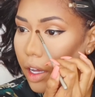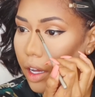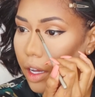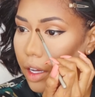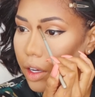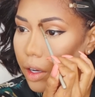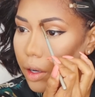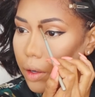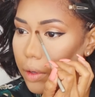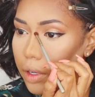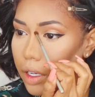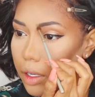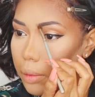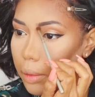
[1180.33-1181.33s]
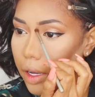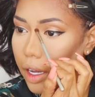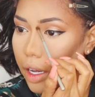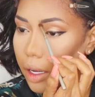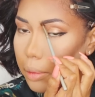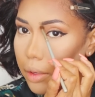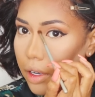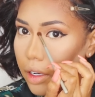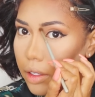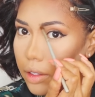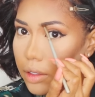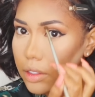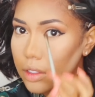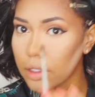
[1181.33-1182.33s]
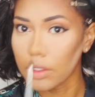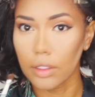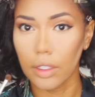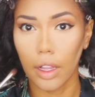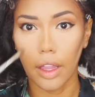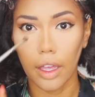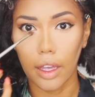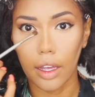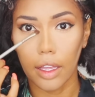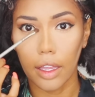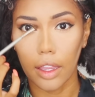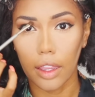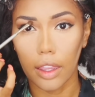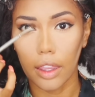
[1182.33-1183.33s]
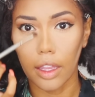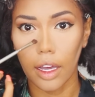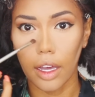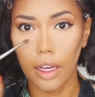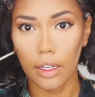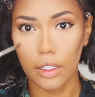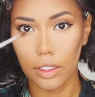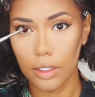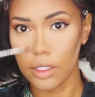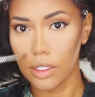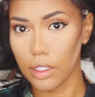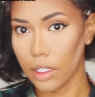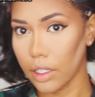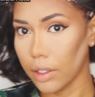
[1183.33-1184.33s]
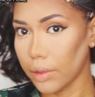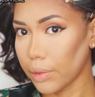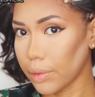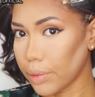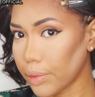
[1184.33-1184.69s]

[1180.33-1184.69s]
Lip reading: I go in my eyebrows like that. You see,